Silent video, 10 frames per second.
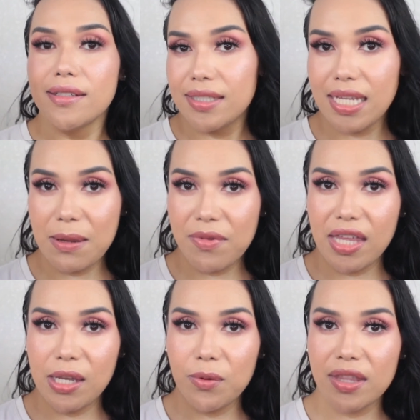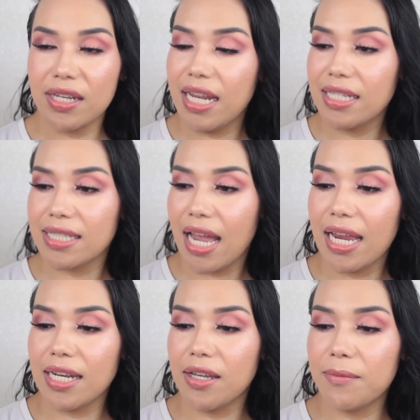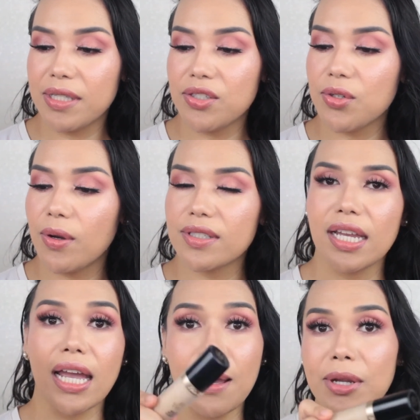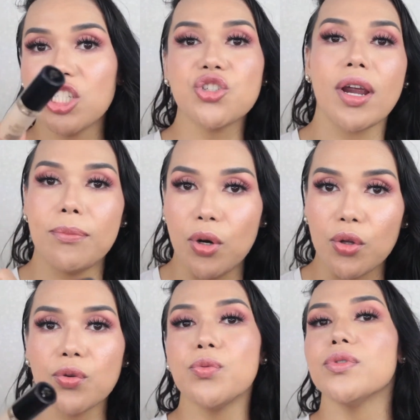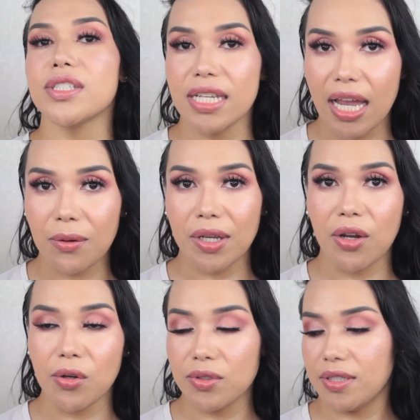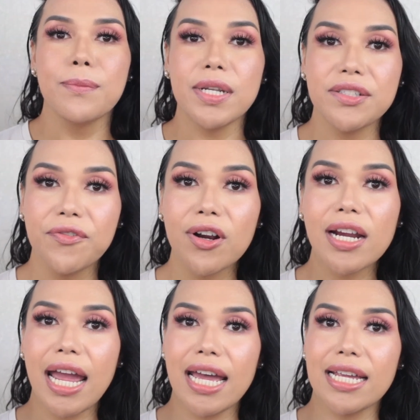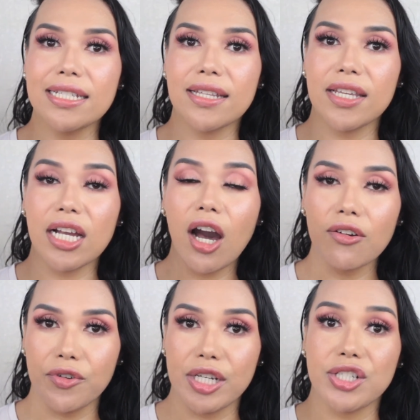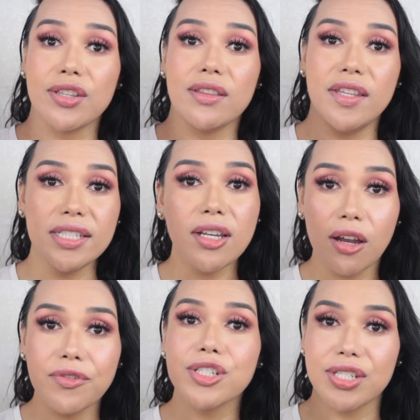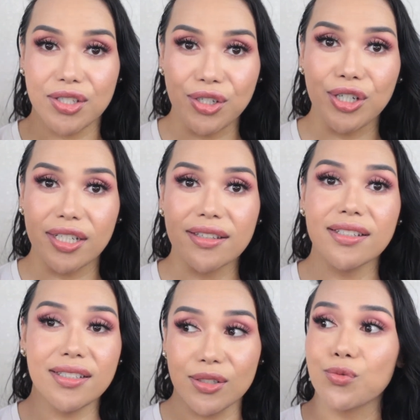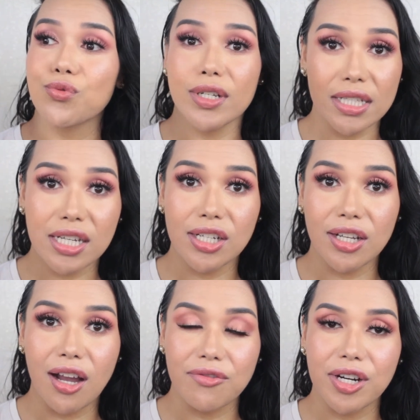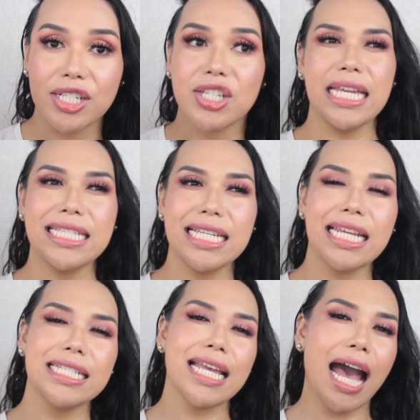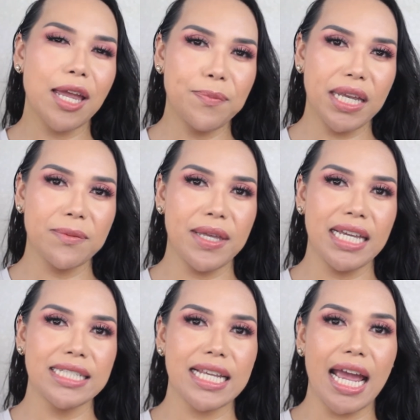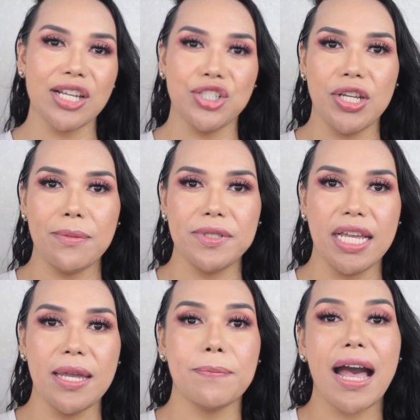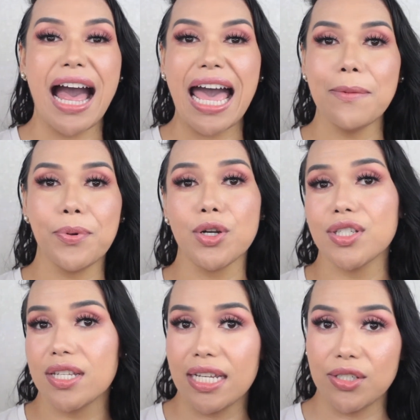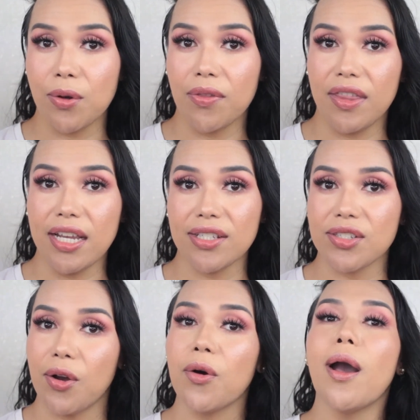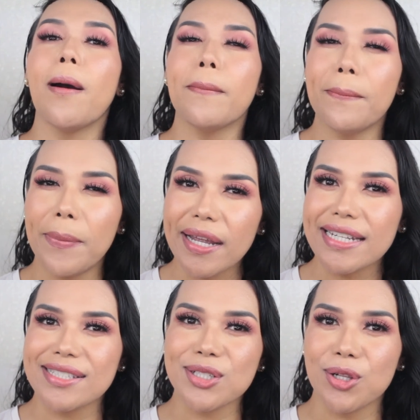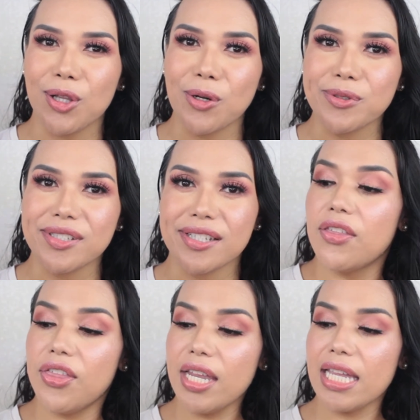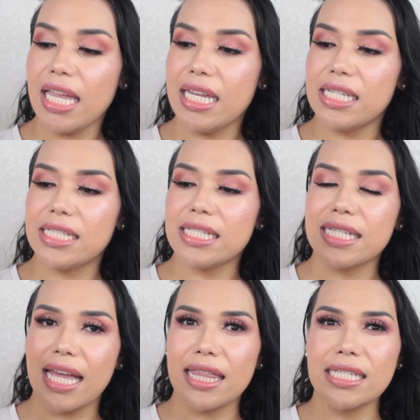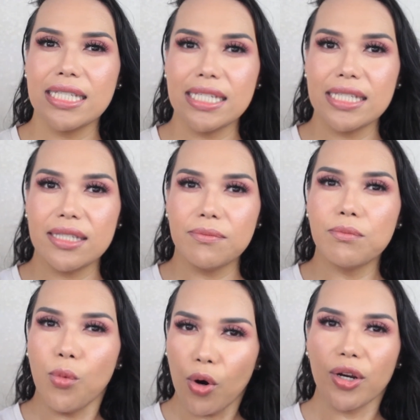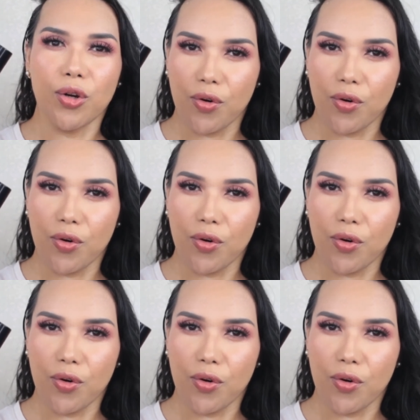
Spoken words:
Same thing with the next item, and so it's like I'm gonna try both. We'll see how it goes. But as far as the coverage, this coverage is good. This is really good coverage. Is it as high pigment as Shape Tape? I personally don't think so, but it's close. The thing is that this is more